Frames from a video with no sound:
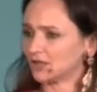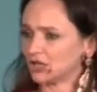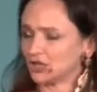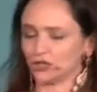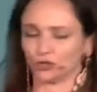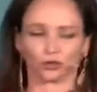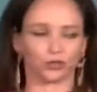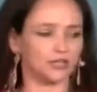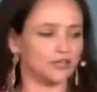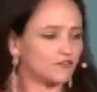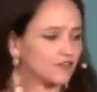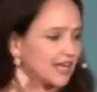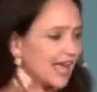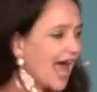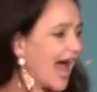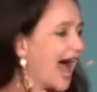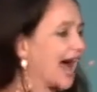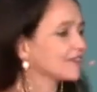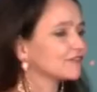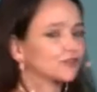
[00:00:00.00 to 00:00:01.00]
You're leaving
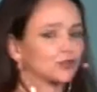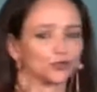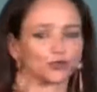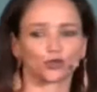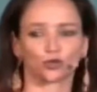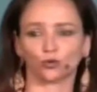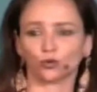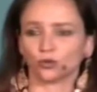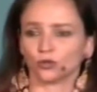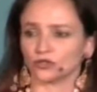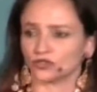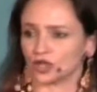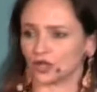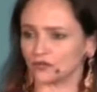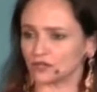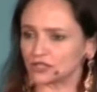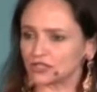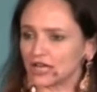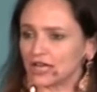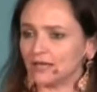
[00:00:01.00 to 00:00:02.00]
half your tools on
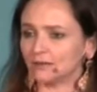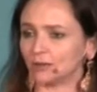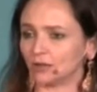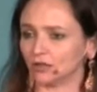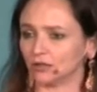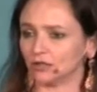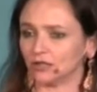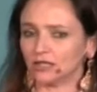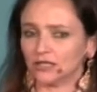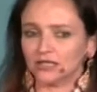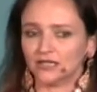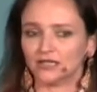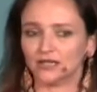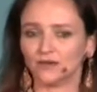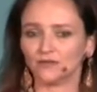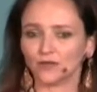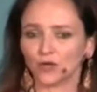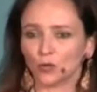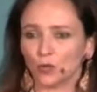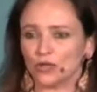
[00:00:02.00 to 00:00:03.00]
the table
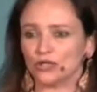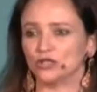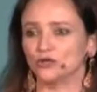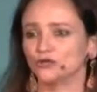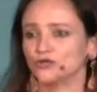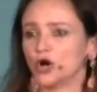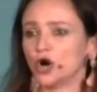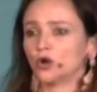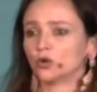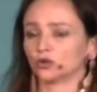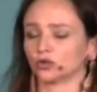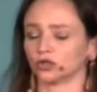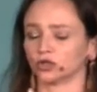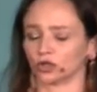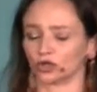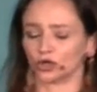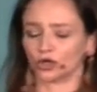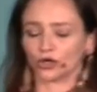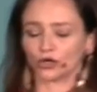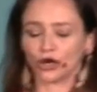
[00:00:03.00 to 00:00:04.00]
when you don't
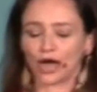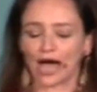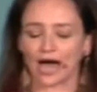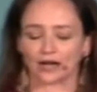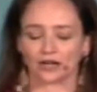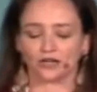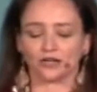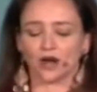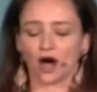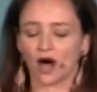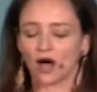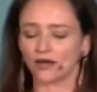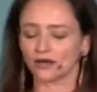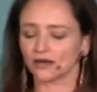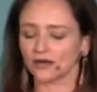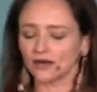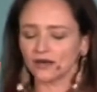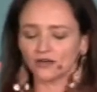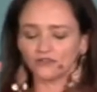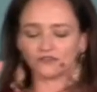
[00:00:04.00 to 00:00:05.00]
learn how to not
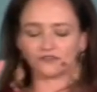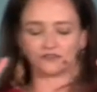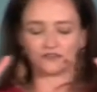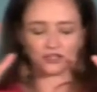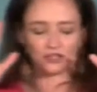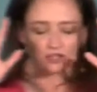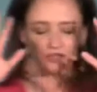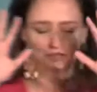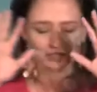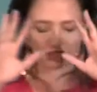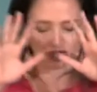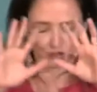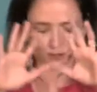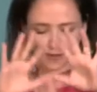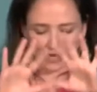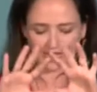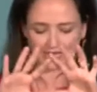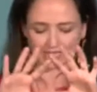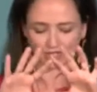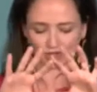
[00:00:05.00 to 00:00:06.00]
fill the
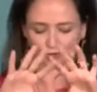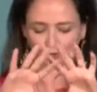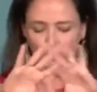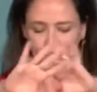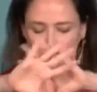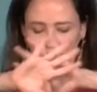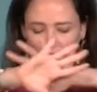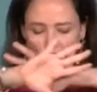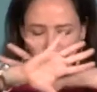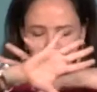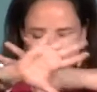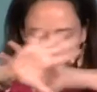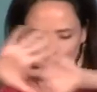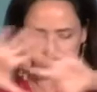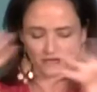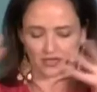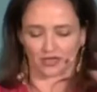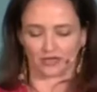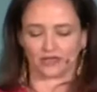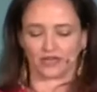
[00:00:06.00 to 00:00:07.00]
space with
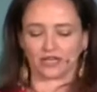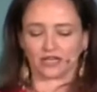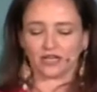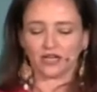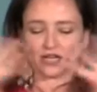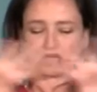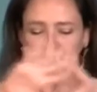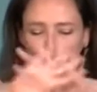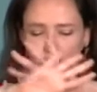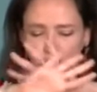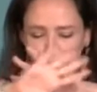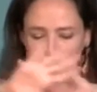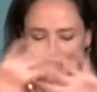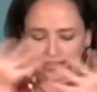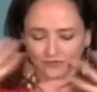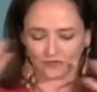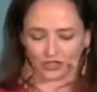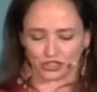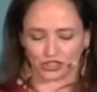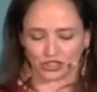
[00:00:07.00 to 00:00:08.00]
everything that you
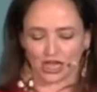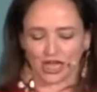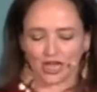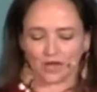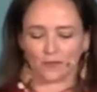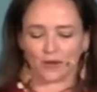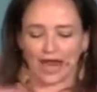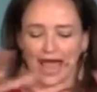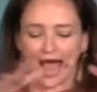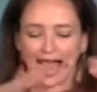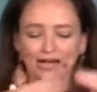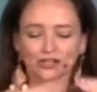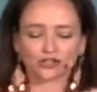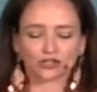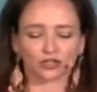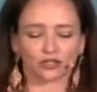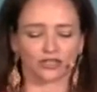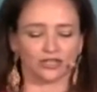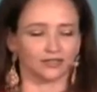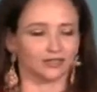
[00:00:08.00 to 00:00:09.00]
have to say, but
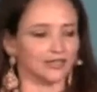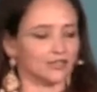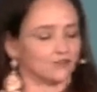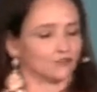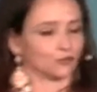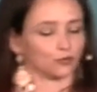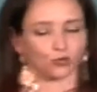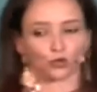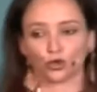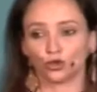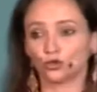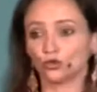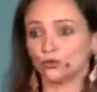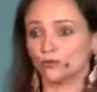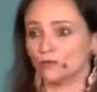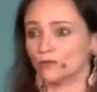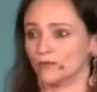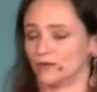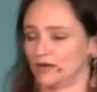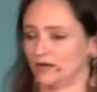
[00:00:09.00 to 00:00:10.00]
actually leave
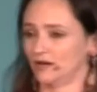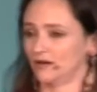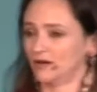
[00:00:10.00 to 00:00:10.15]
room